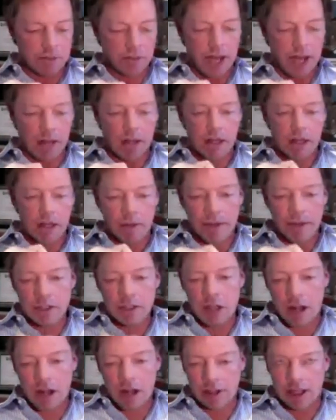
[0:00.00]
Well, we can
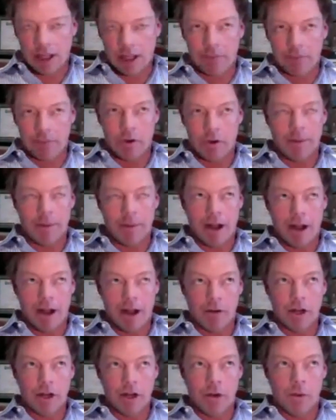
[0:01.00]
talk a lot more about
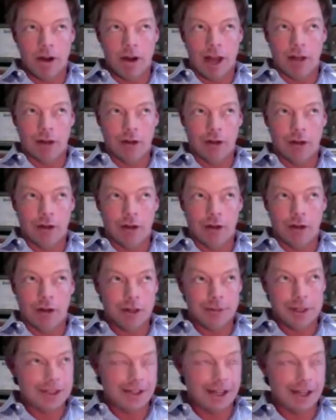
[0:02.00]
you know what I learned at
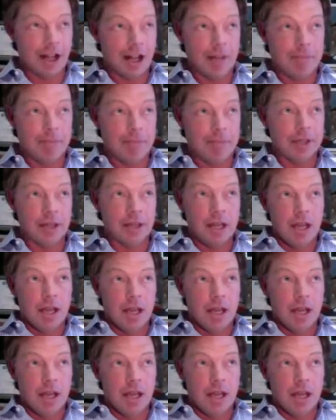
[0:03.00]
military.com, but